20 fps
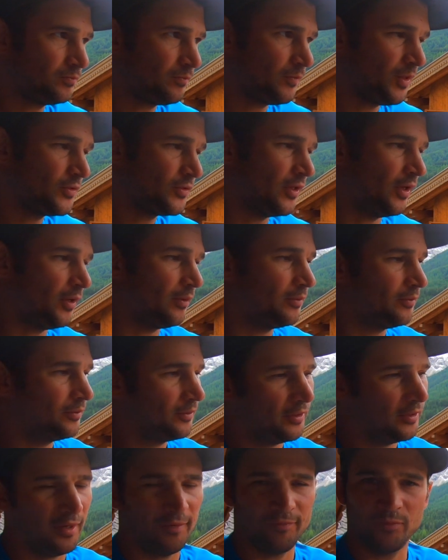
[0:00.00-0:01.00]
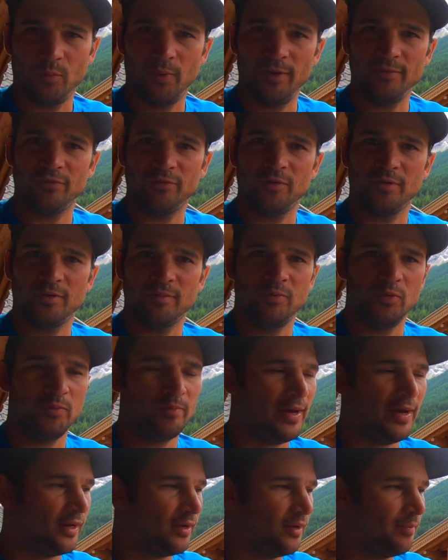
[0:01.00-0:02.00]
So I'm gonna have to wait for it to boot
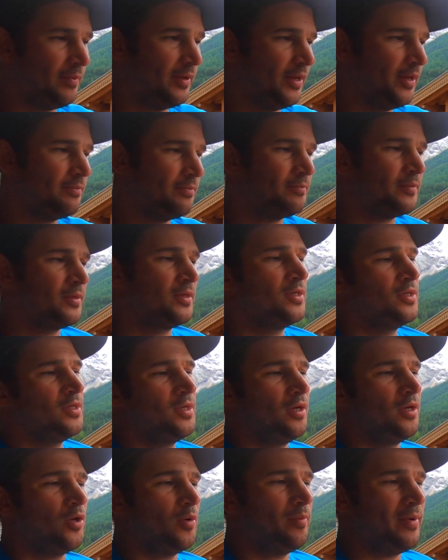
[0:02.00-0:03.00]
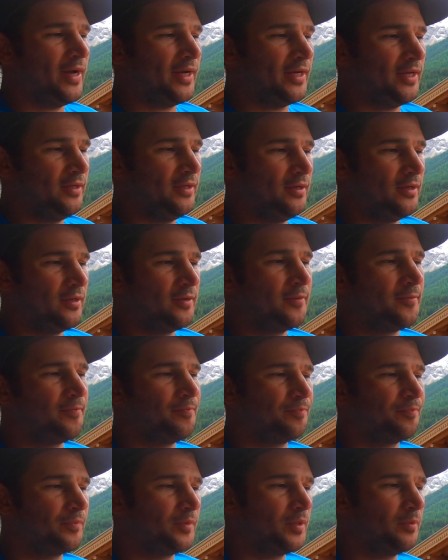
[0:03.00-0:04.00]
back up again. Go back into
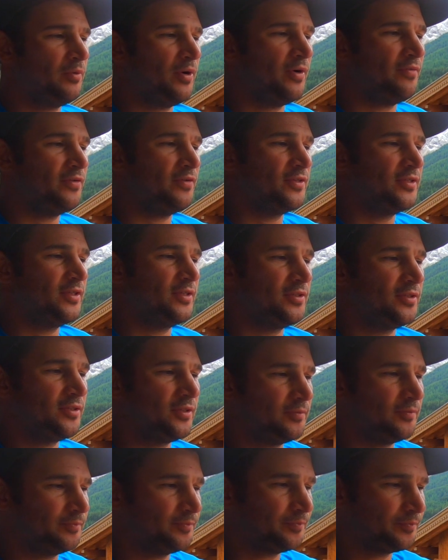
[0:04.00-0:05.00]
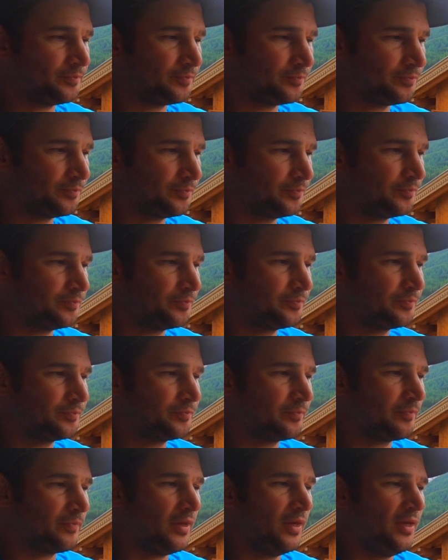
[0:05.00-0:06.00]
preferences,
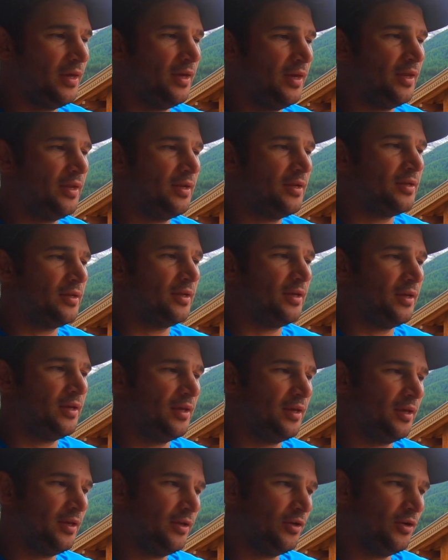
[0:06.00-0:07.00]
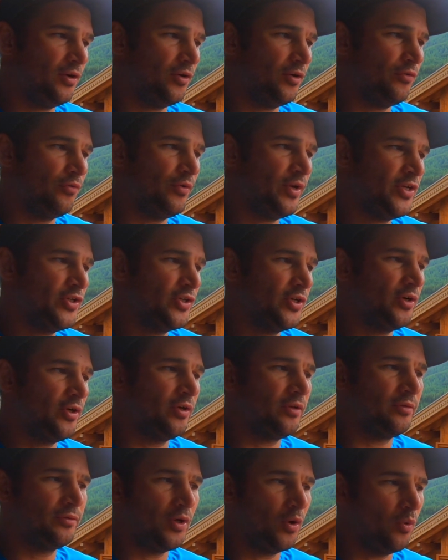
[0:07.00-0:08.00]
and your
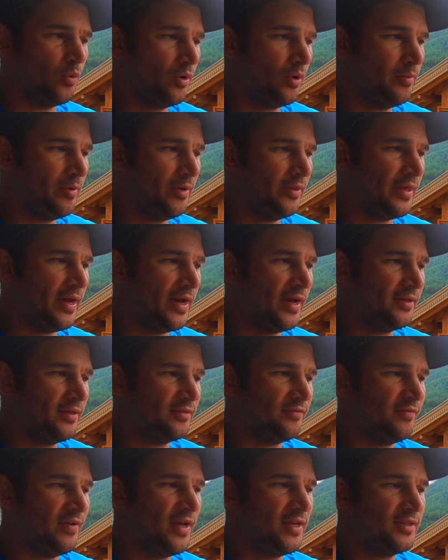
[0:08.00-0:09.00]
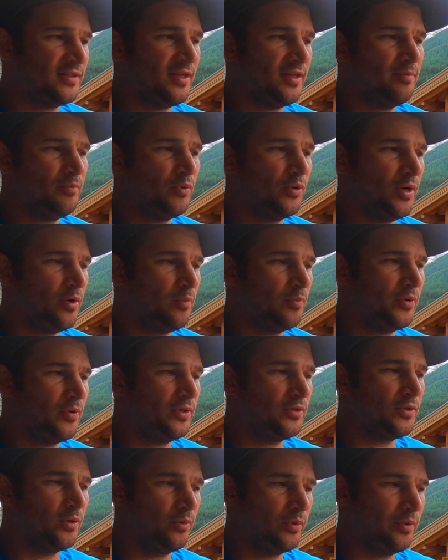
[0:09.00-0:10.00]
regional, don't worry about that. It's advanced. Input output,
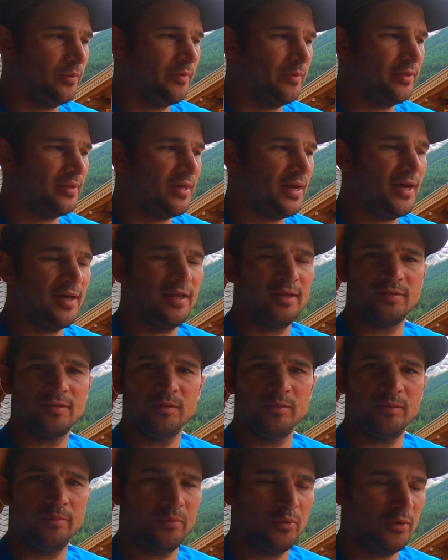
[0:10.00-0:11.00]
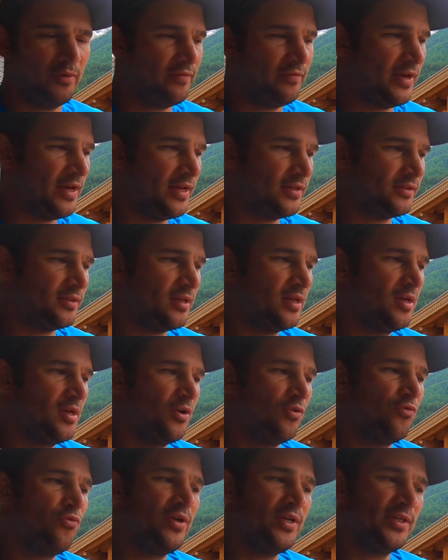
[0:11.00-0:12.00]
don't worry about that. It's a little more advanced.
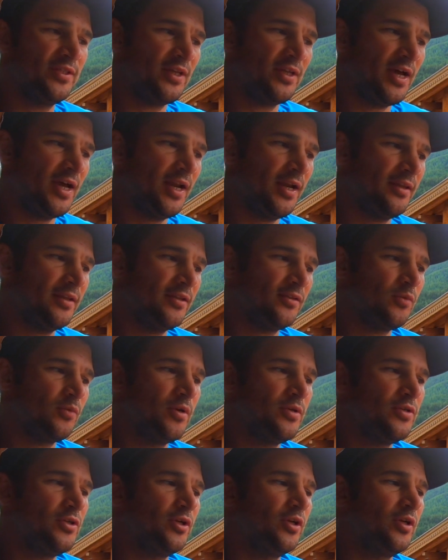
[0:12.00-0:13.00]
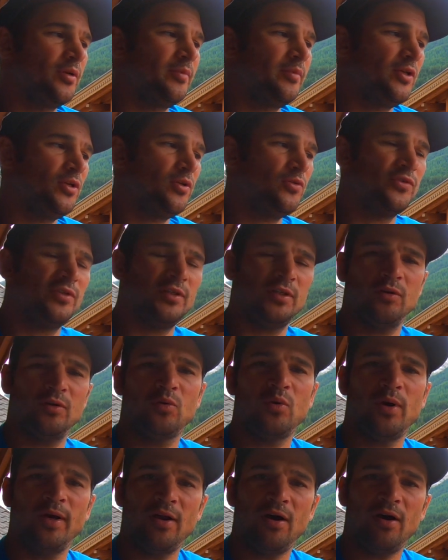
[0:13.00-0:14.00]
Reset, this one you're going to be using
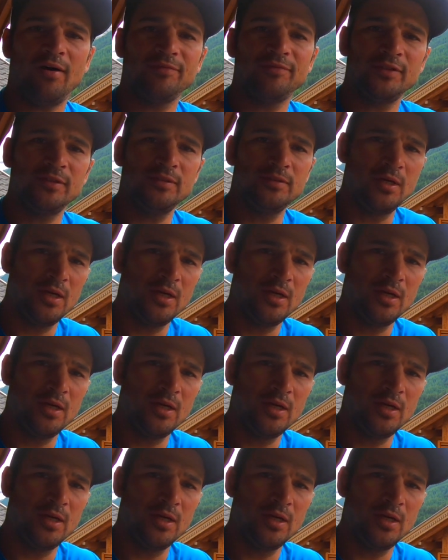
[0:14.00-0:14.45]
quite often,